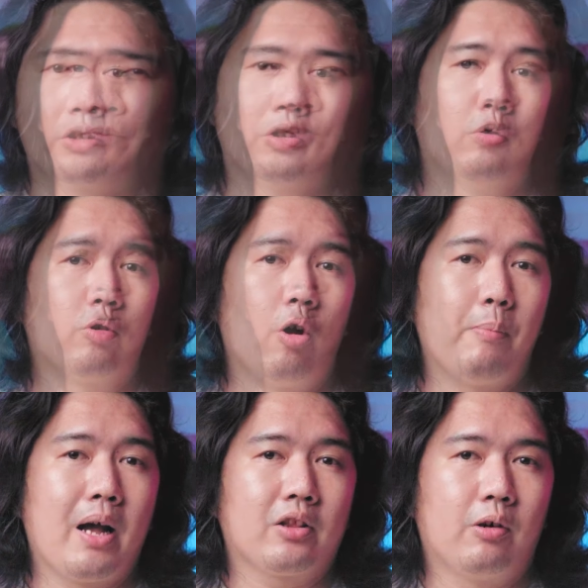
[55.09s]
So
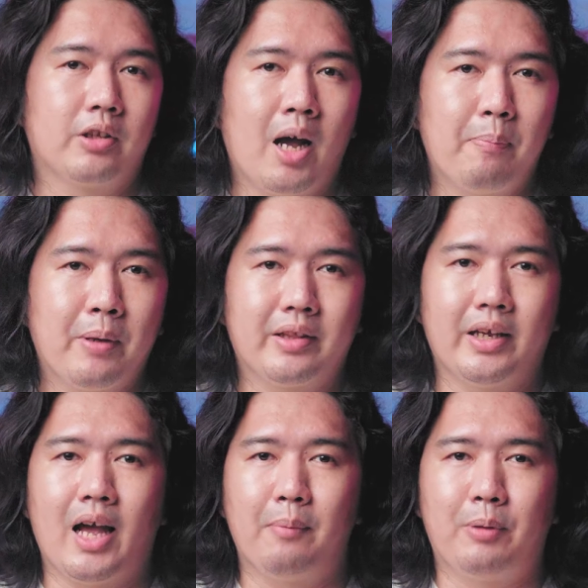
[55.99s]
going back to our topic,
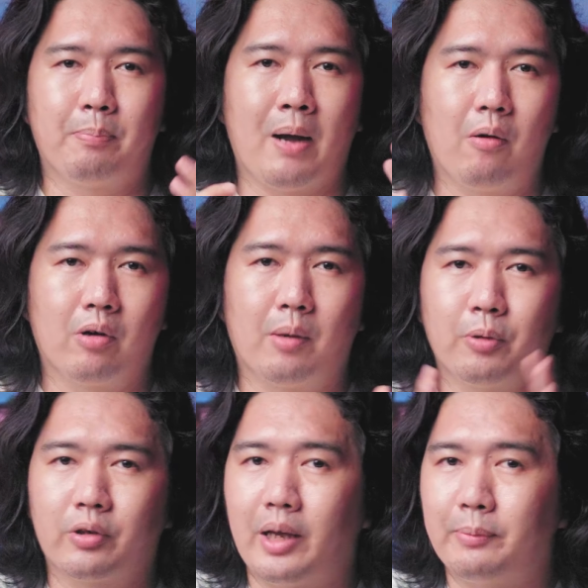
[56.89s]
they have the Power
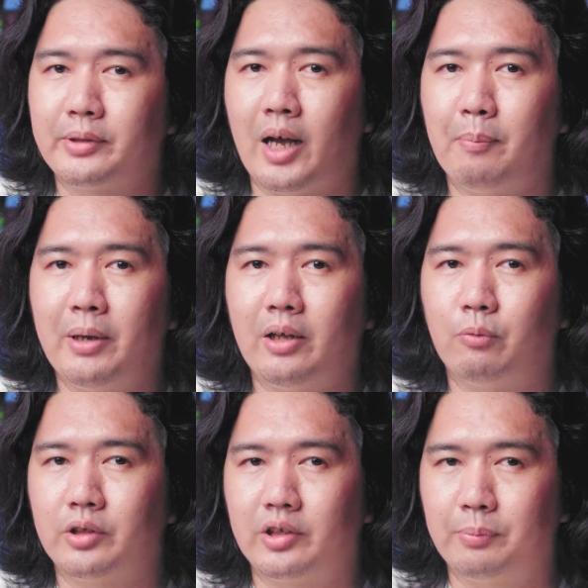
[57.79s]
Up Your Games
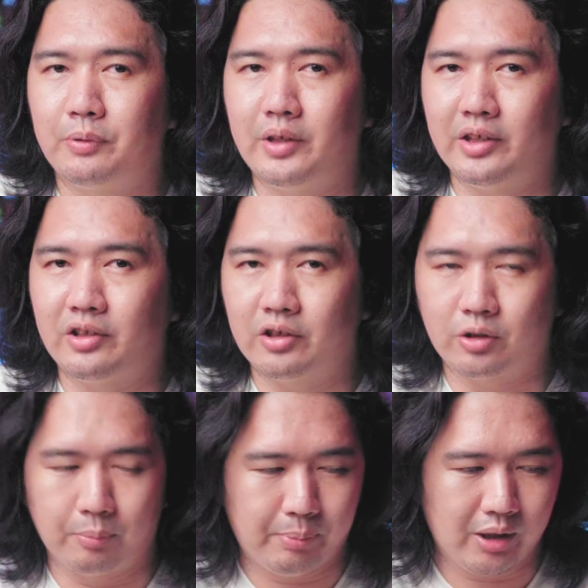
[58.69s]
campaign, which gives these
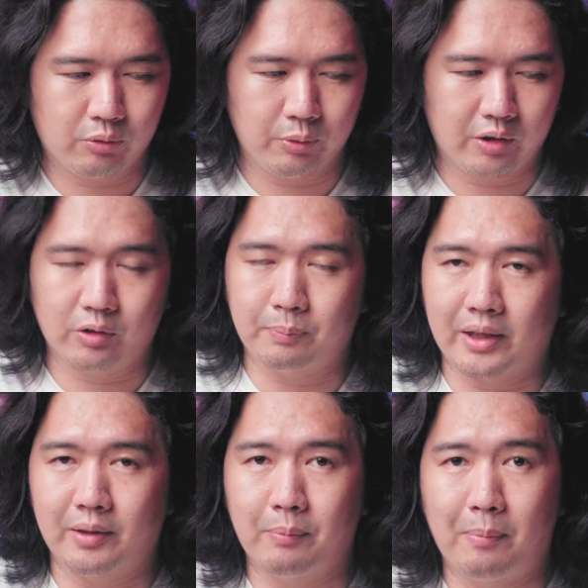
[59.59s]
tiers of builds with
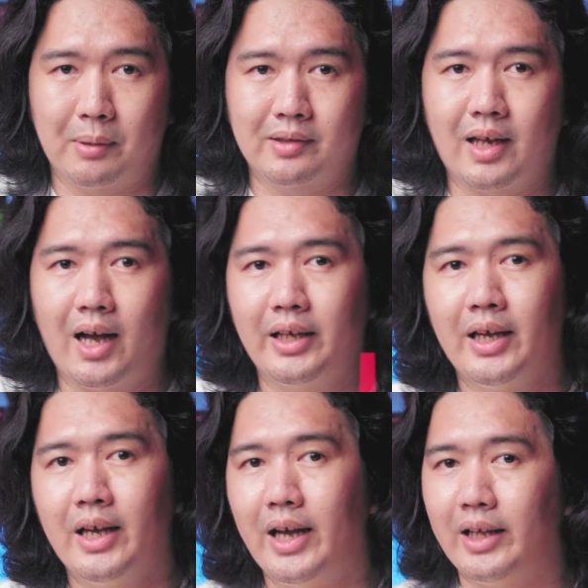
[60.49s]
respective MSI
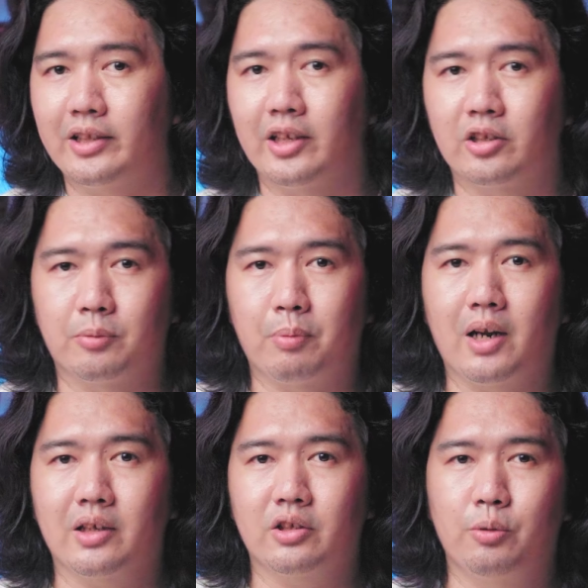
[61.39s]
and Kingston
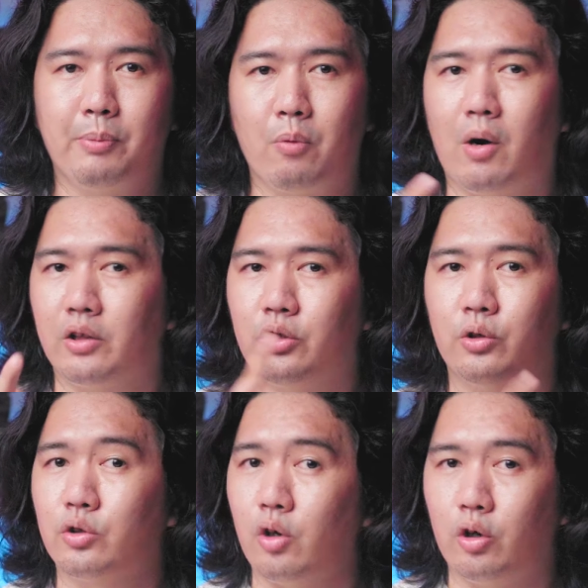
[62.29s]
products you may want to
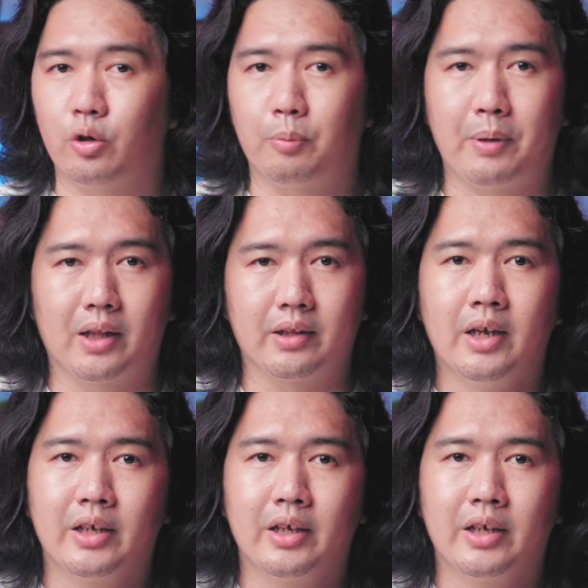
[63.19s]
use on your build.